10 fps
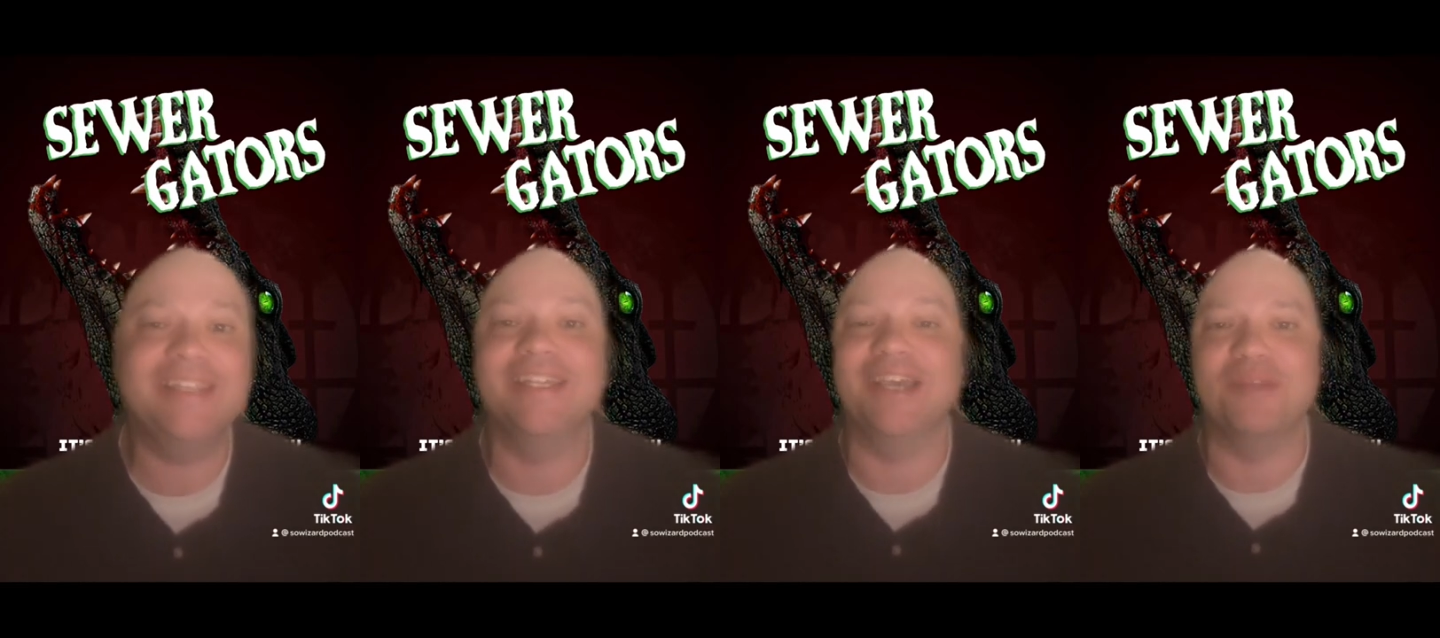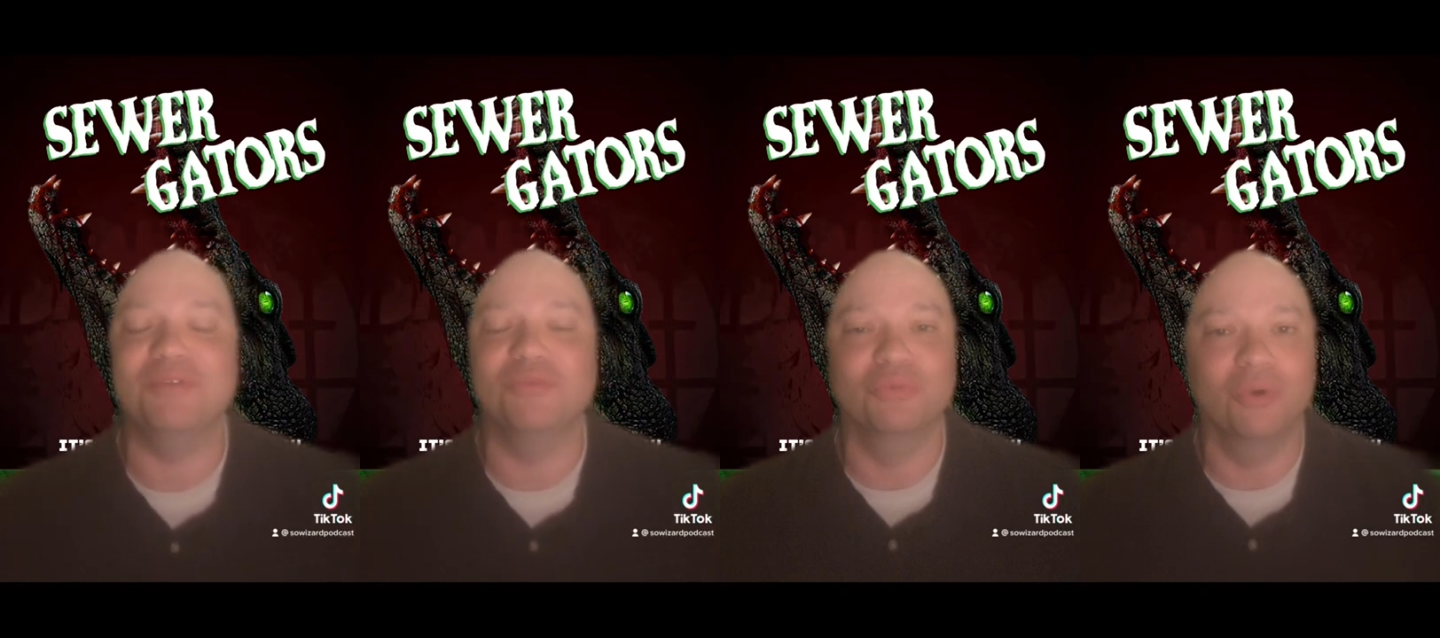that had
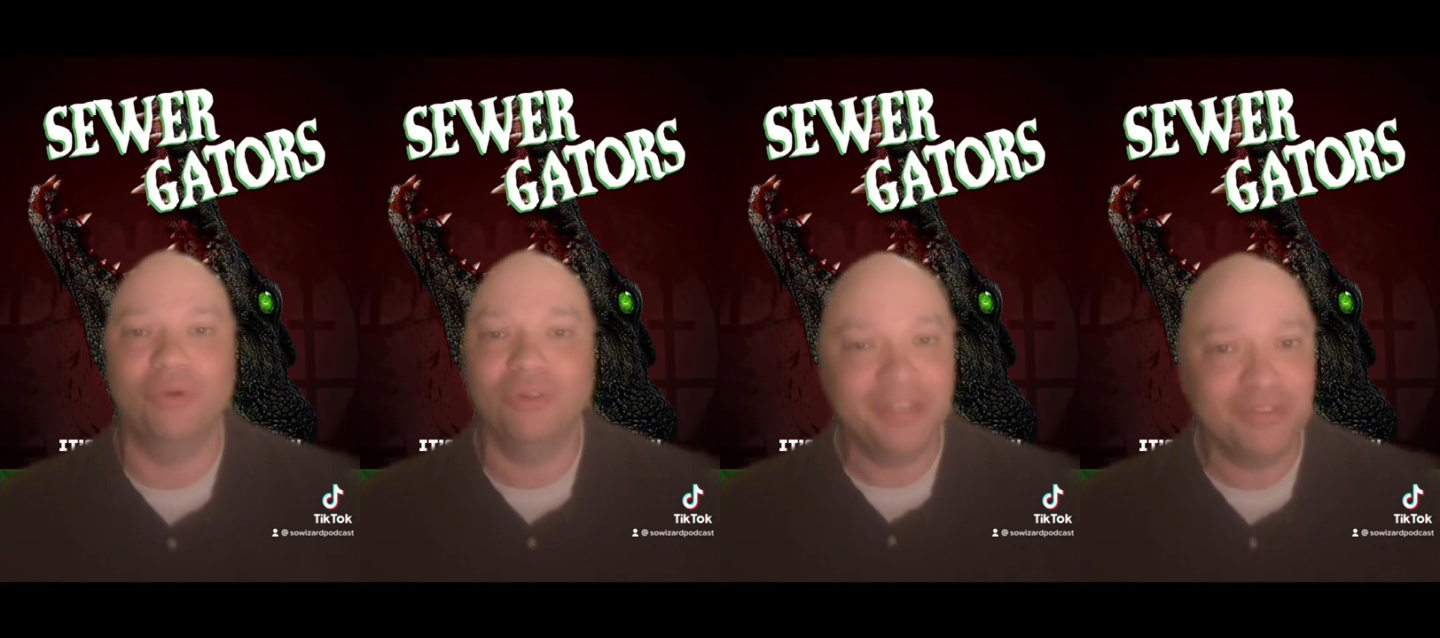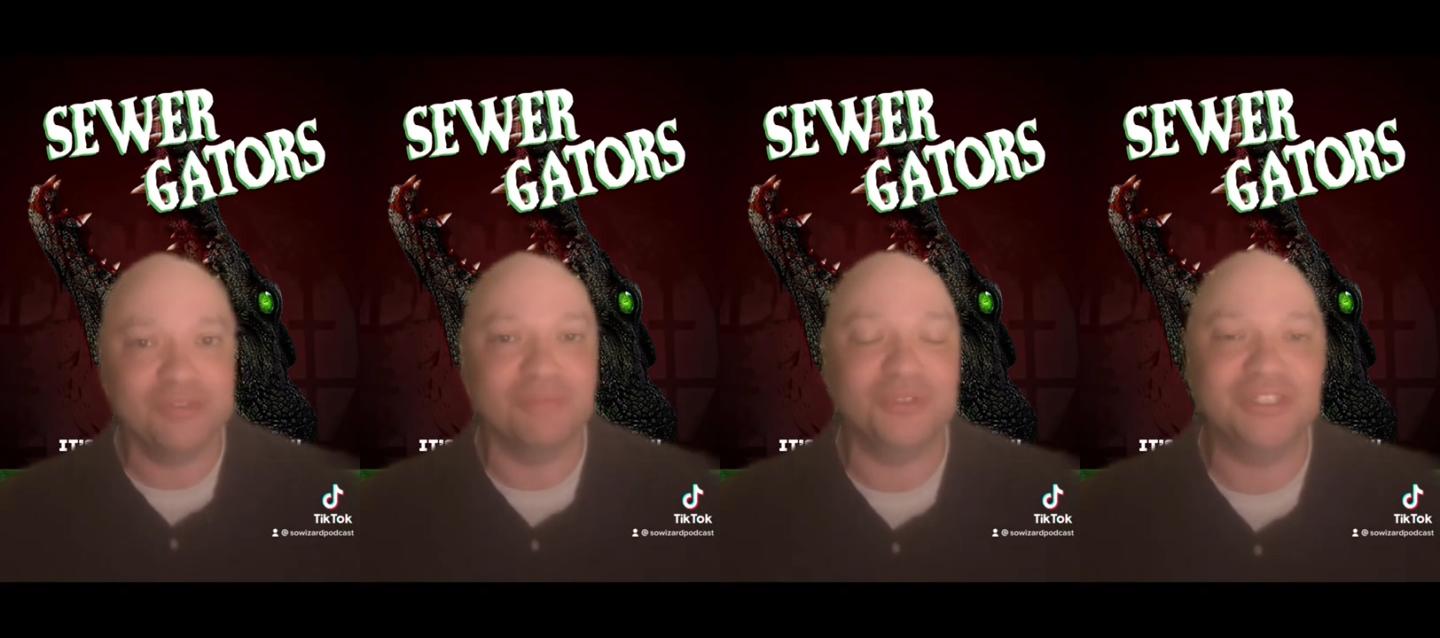me rolling
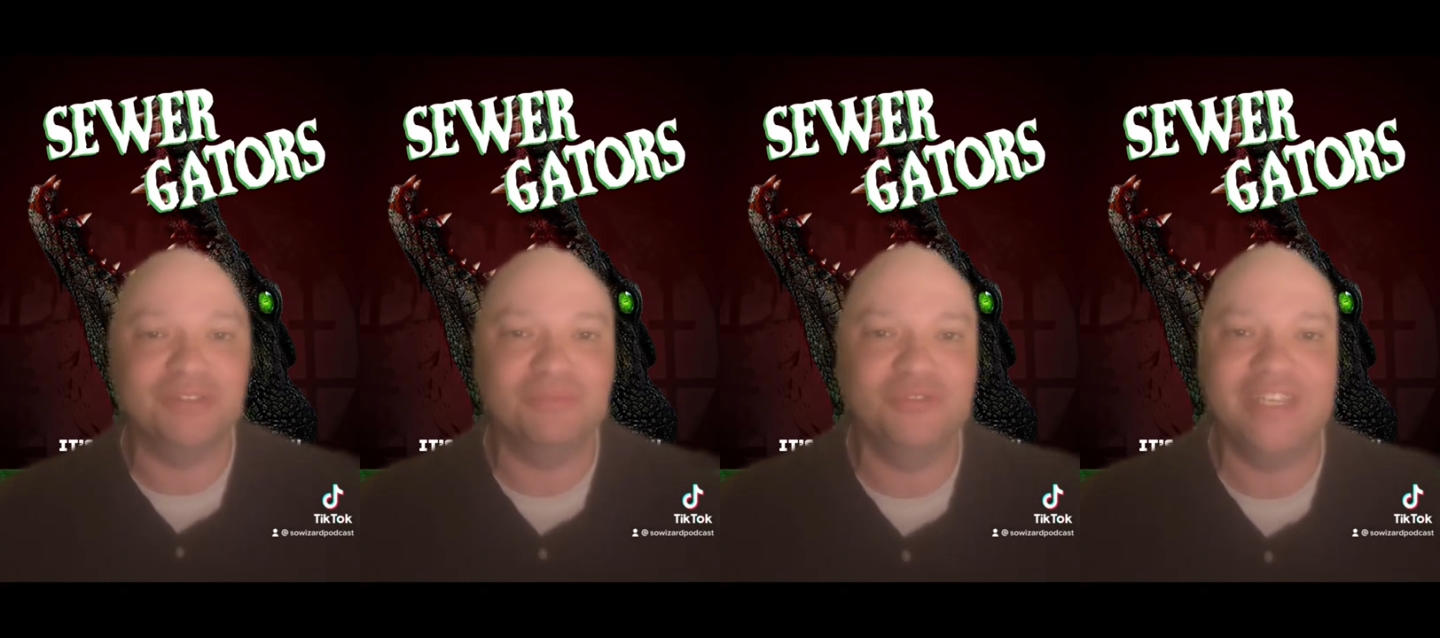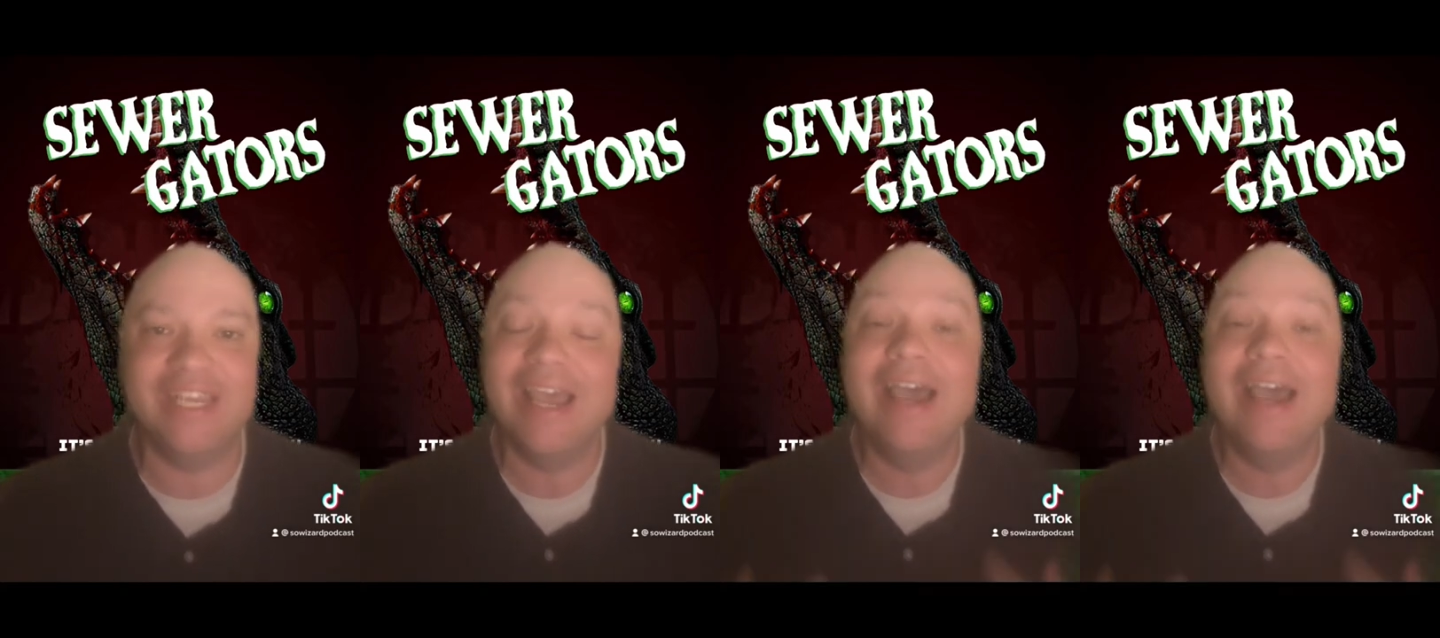through most of the movie.